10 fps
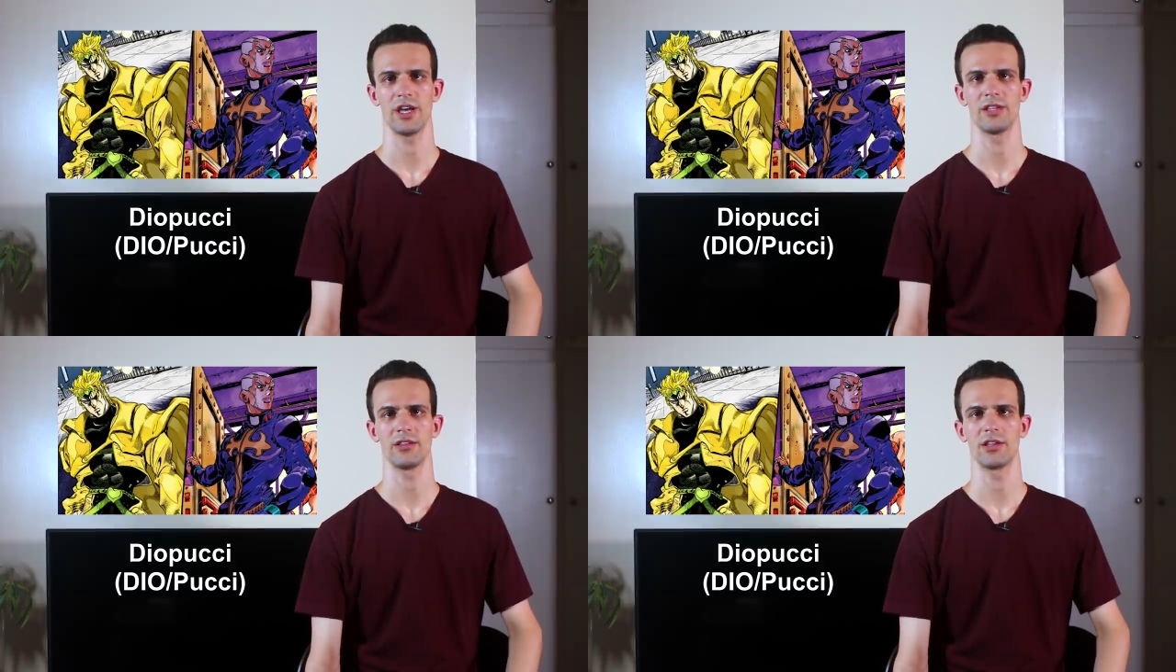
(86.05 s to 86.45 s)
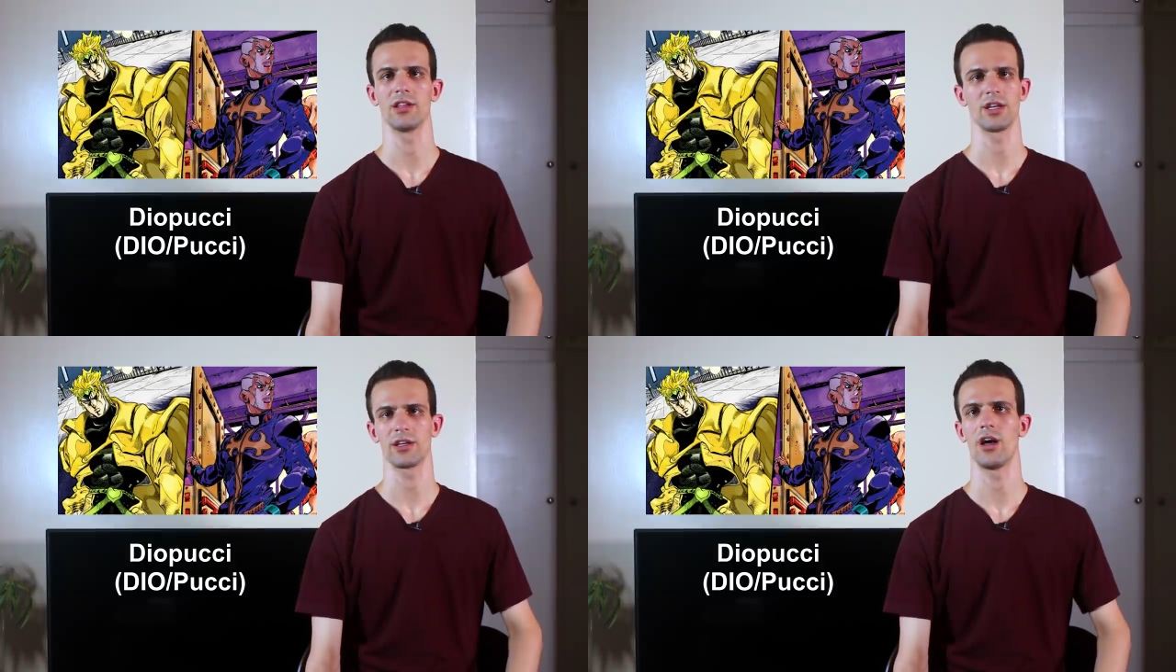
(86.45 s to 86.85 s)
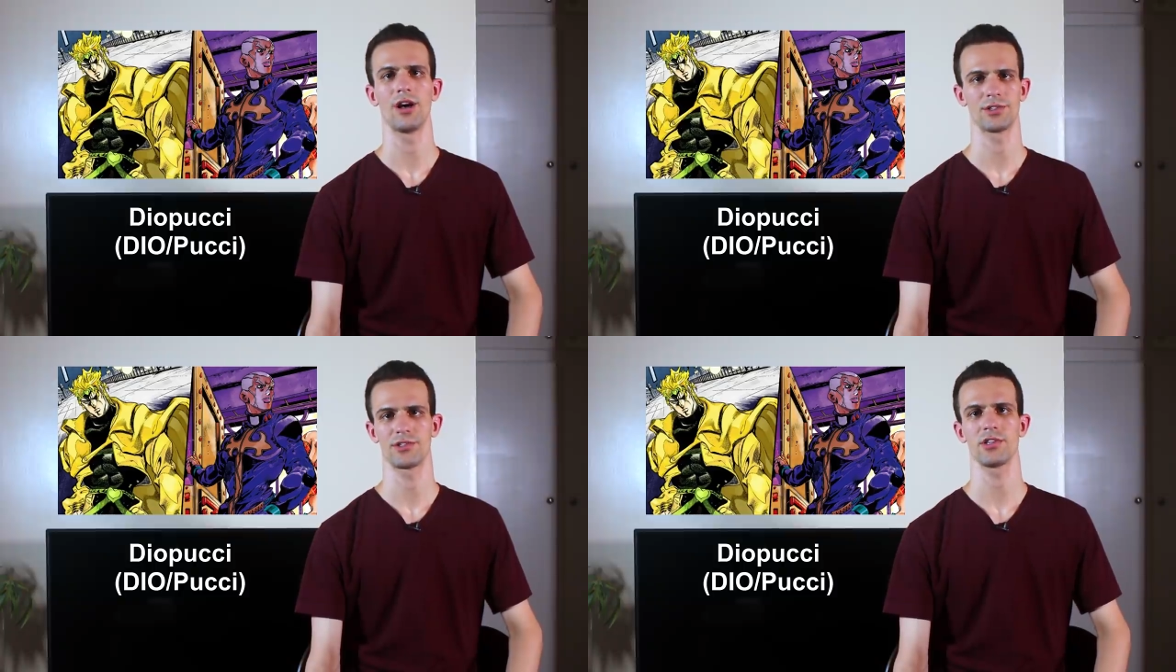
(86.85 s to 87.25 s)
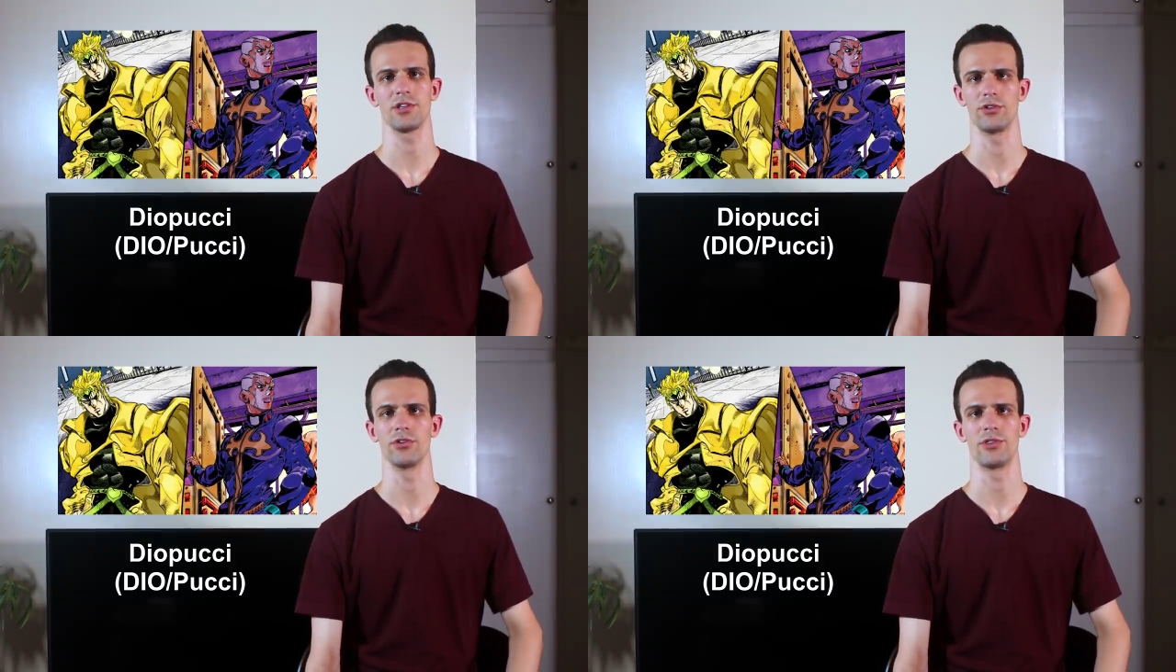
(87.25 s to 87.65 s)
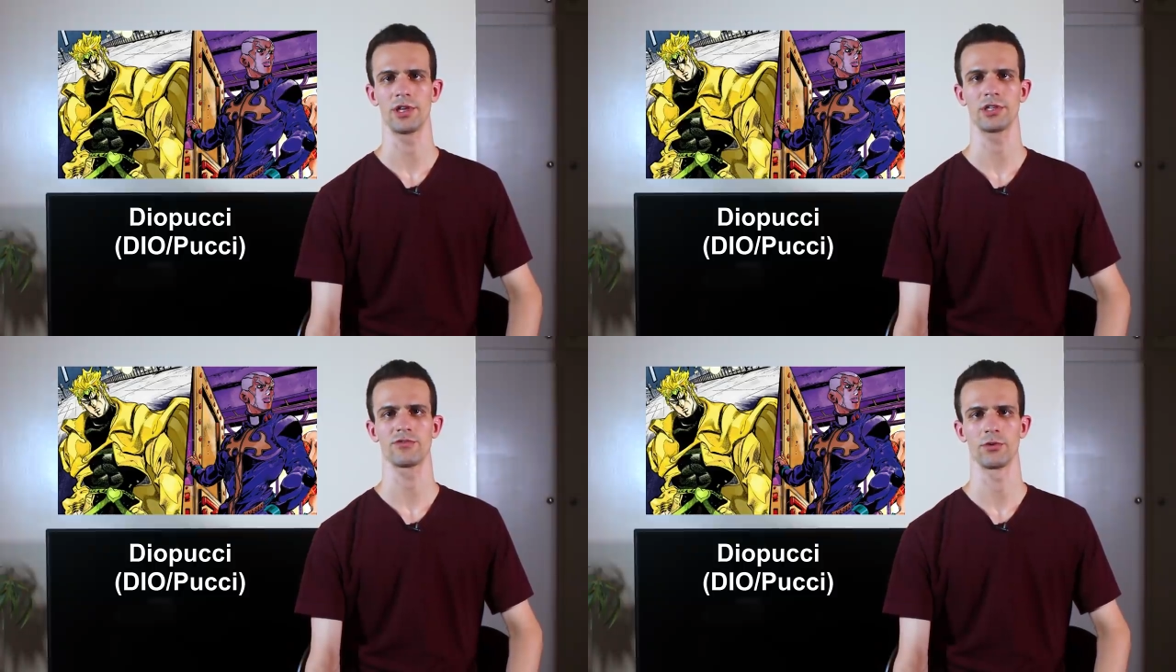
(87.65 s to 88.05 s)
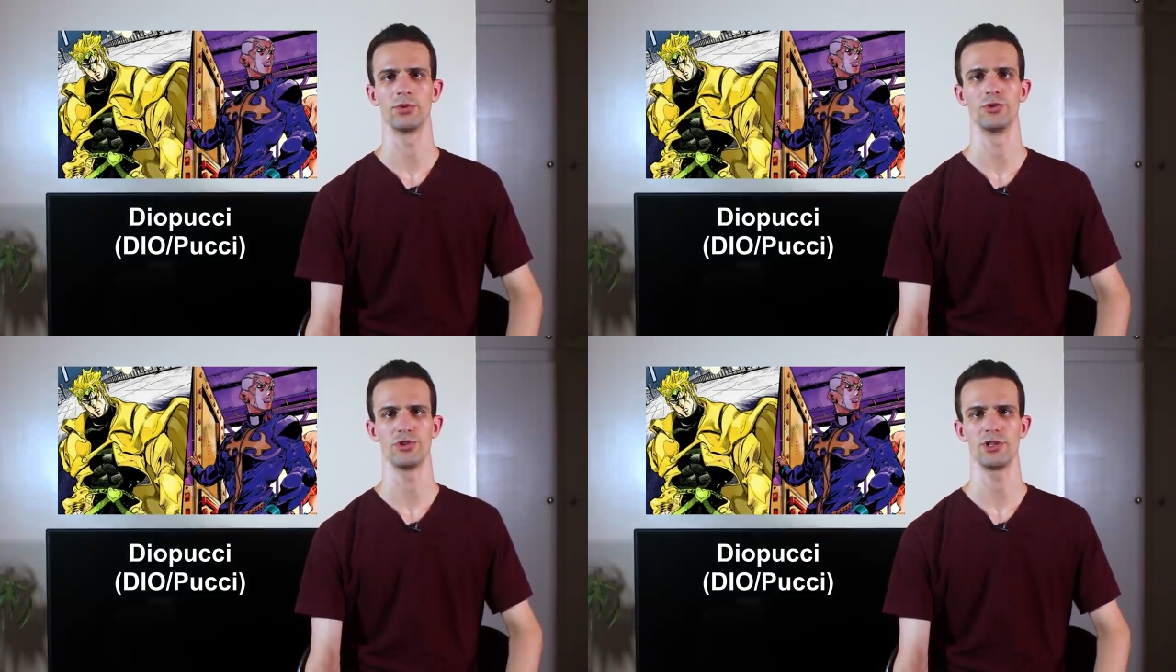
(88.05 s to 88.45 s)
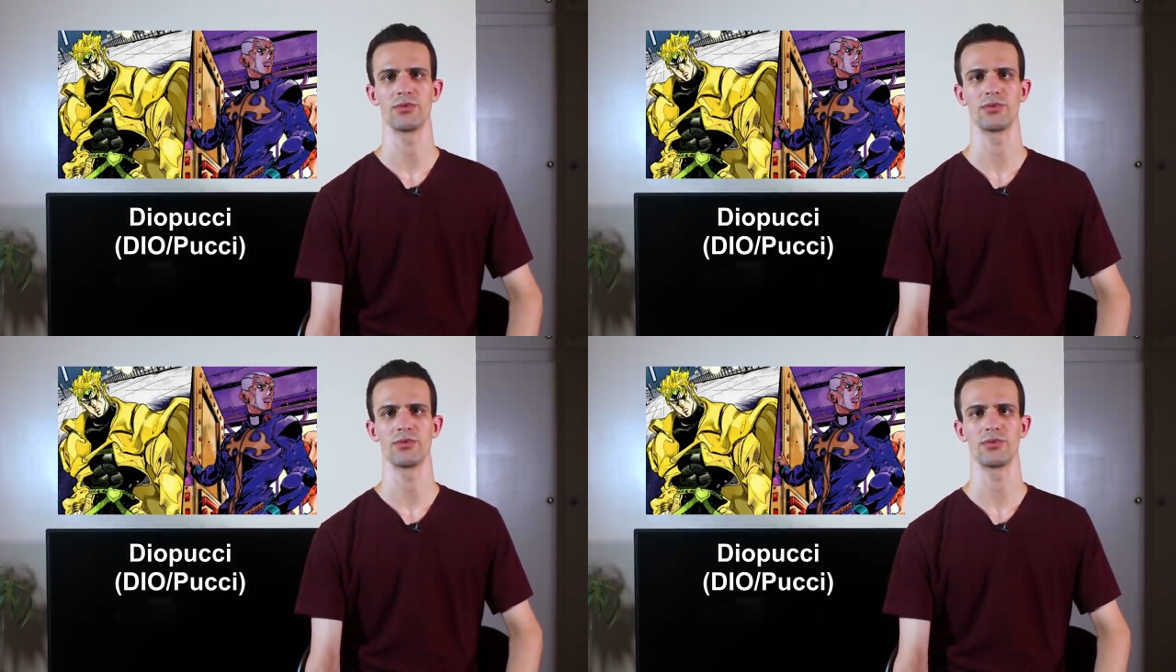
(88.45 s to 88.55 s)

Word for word: and, like, honestly, good things for Pucci